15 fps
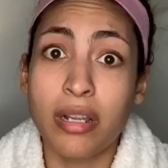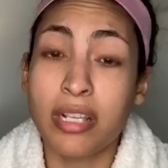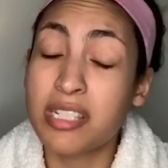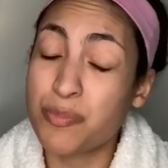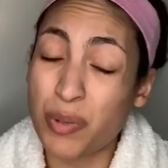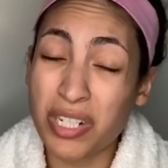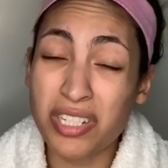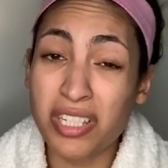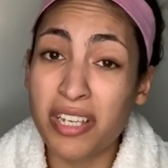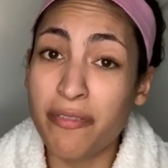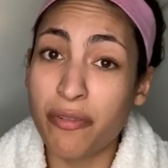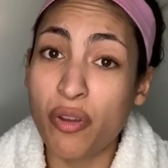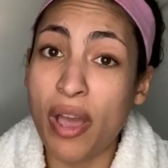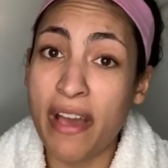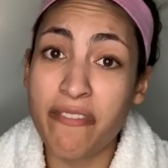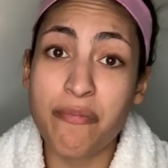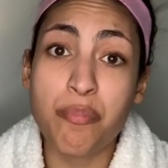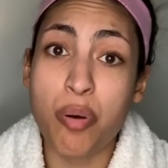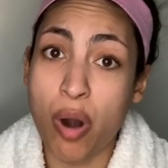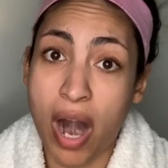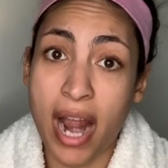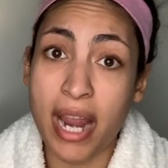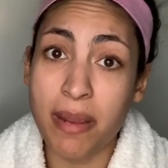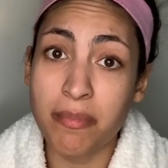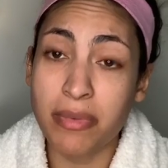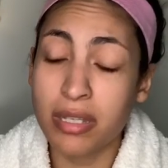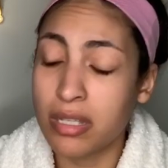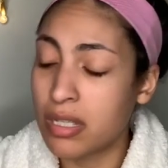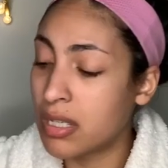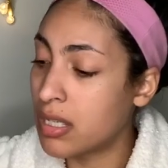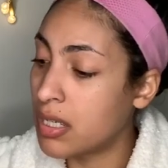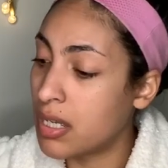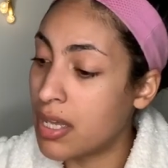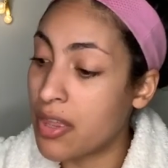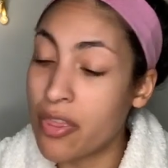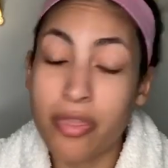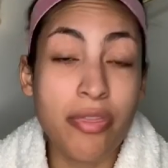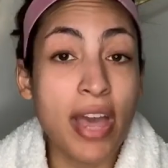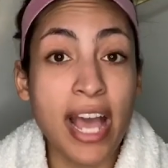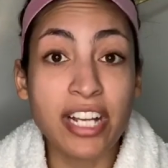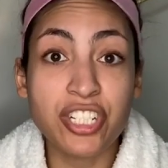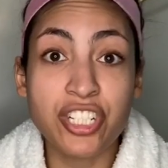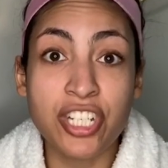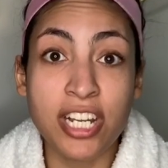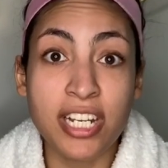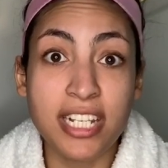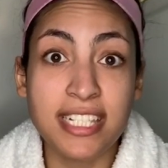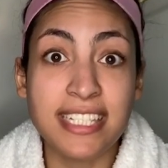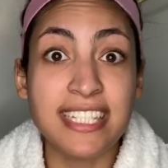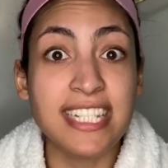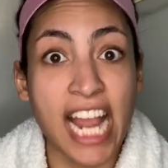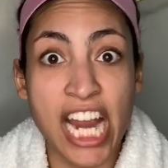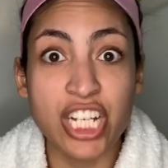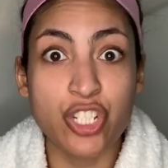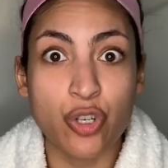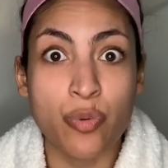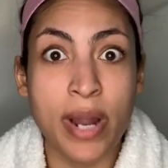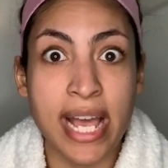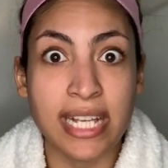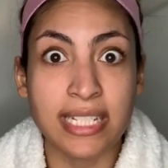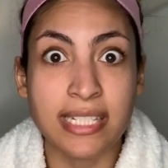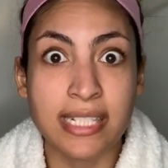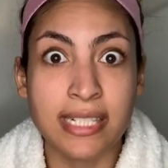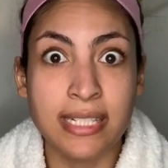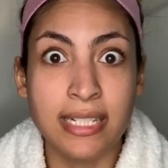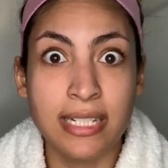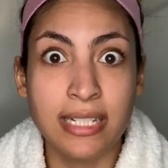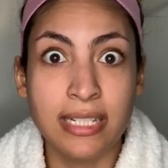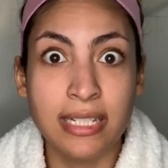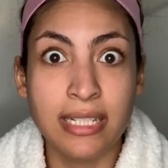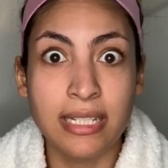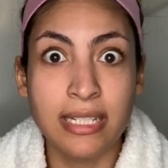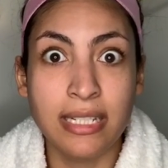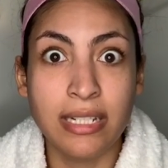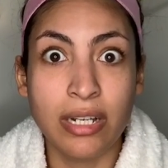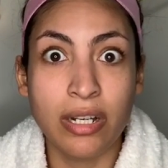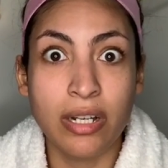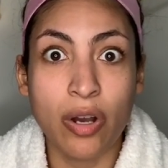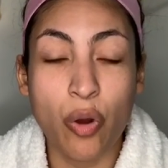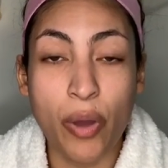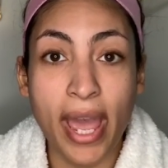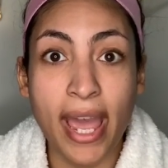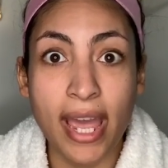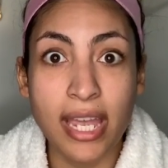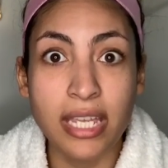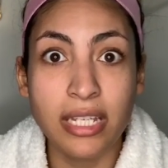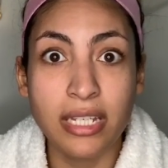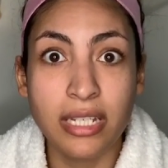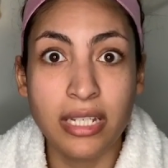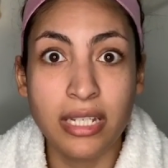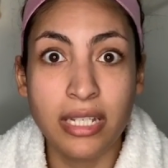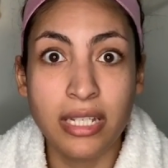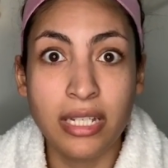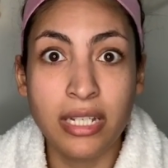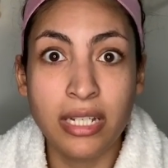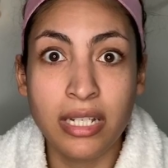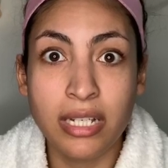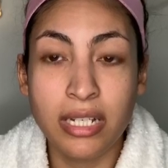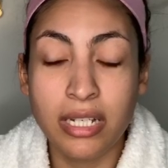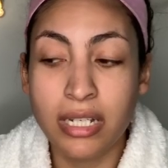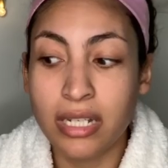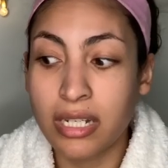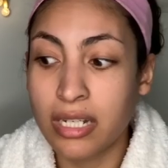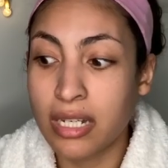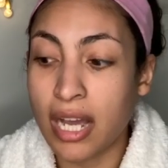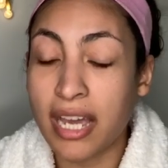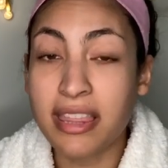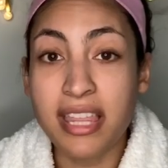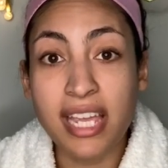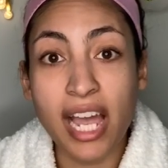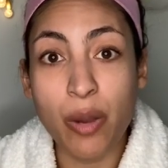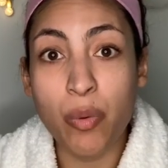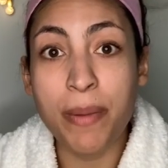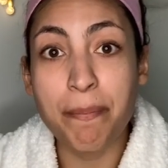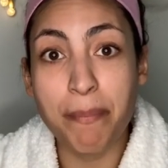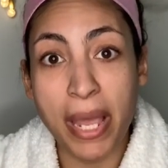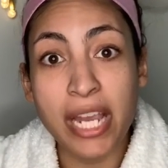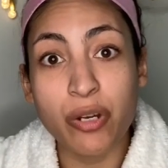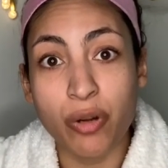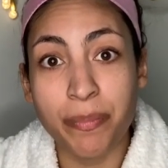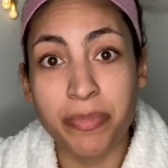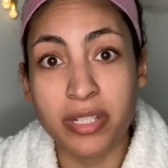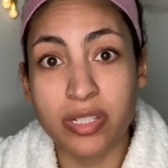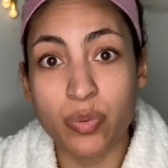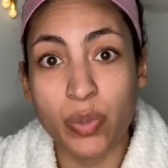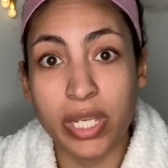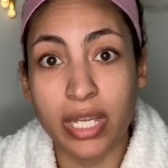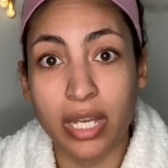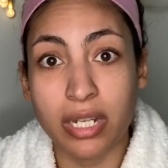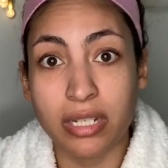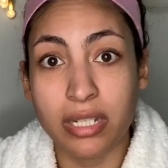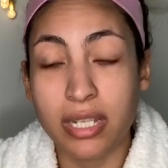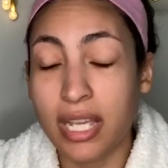Especially if you have Prime, that shit is dangerous, okay? I think I went bankrupt this weekend.